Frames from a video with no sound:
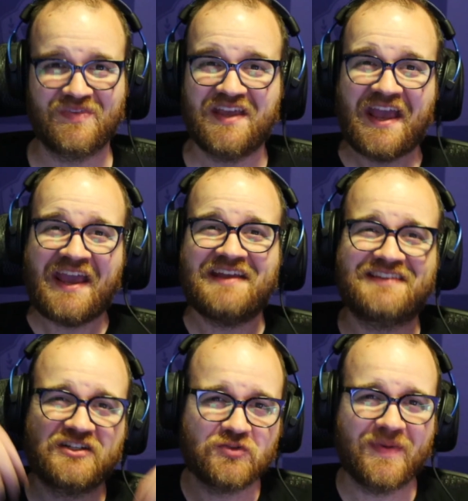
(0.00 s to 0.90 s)
Hey,
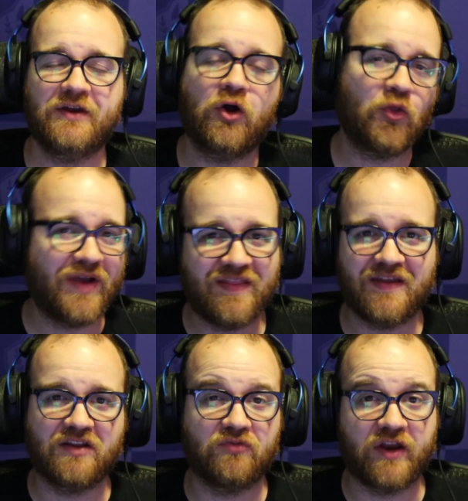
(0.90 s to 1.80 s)
thanks for making it all the way to the
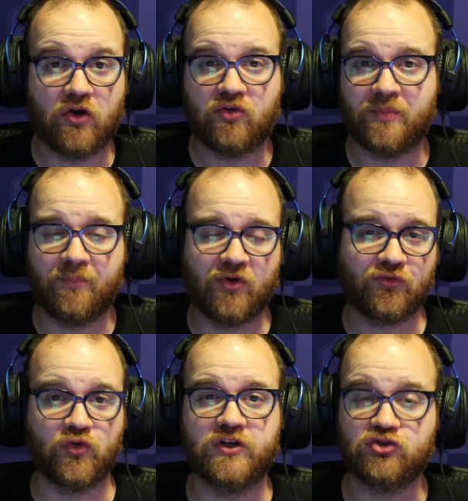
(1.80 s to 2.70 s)
end of the video. Remember, if
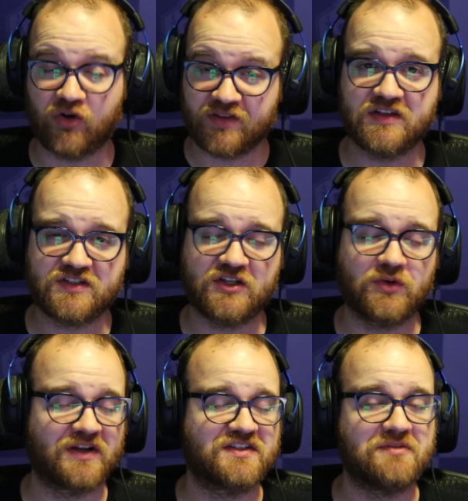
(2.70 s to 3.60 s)
you enjoyed this and you
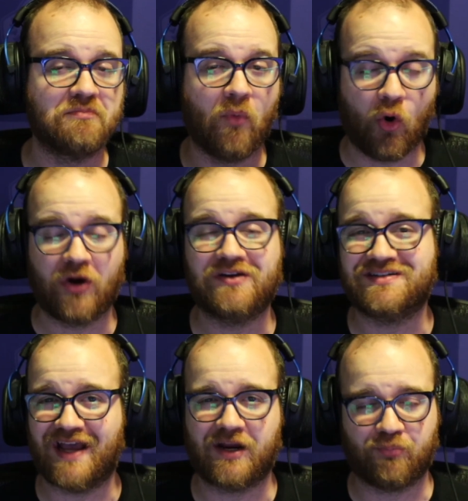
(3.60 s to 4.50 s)
want to see more
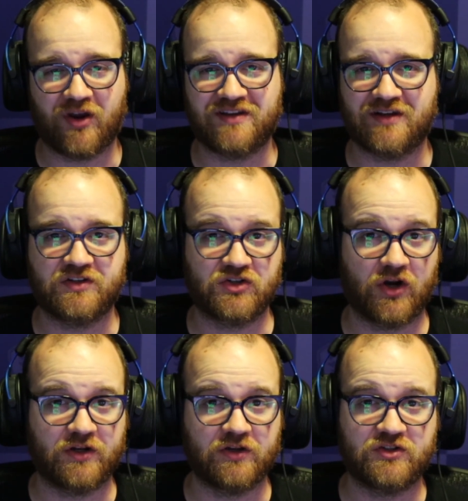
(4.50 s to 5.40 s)
deck breakdowns here
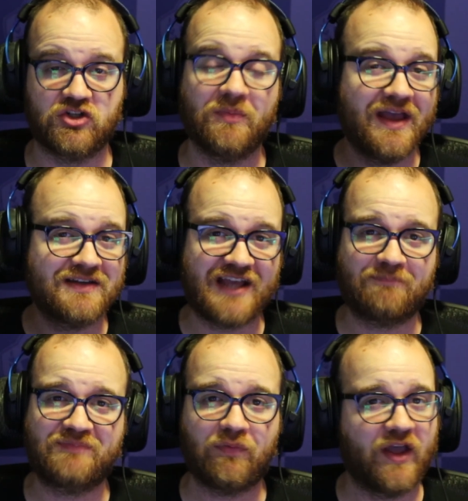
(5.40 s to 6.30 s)
on YouTube, tap
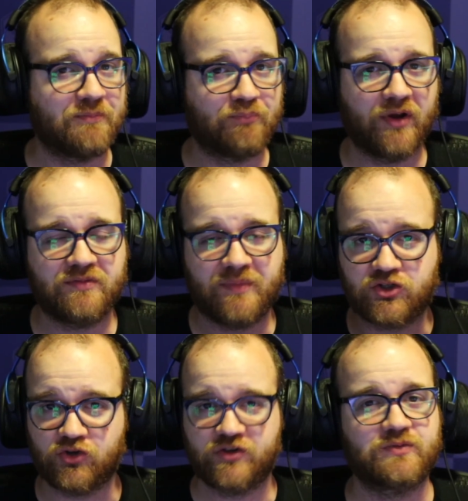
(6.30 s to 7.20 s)
that like button. Make
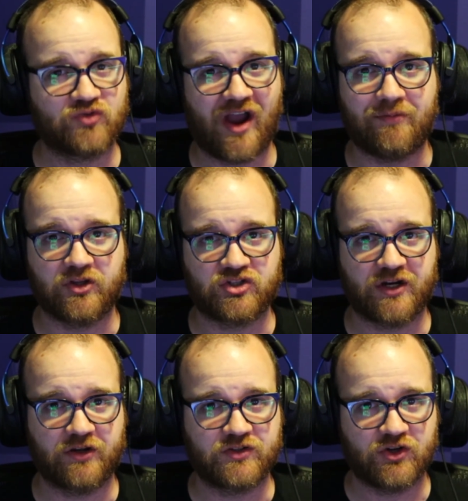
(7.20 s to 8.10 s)
sure you subscribe to the
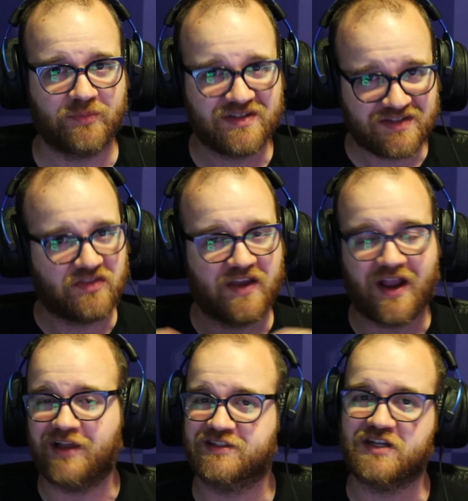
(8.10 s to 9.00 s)
channel so you don't miss anything.
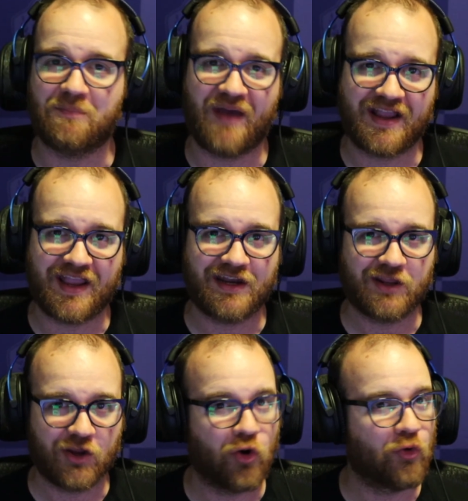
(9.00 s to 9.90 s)
I'll see you back again
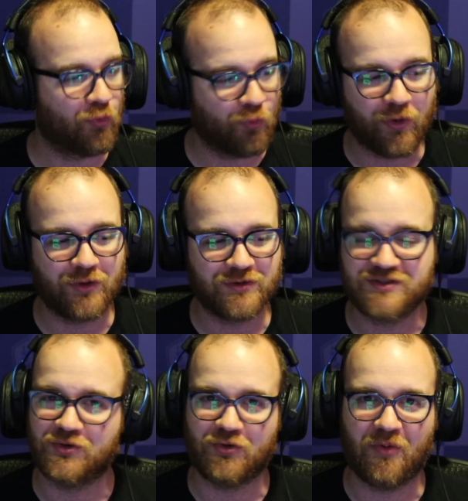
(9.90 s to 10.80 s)
here real
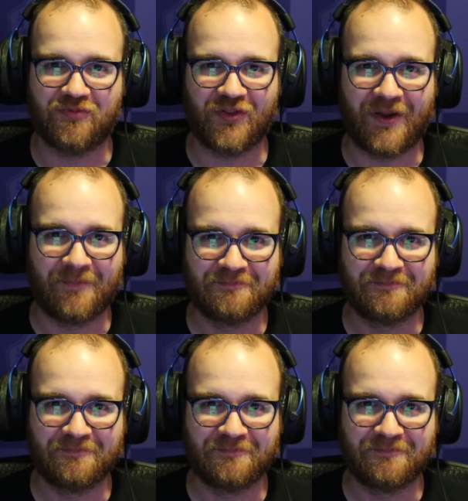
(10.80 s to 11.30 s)
soon, hopefully.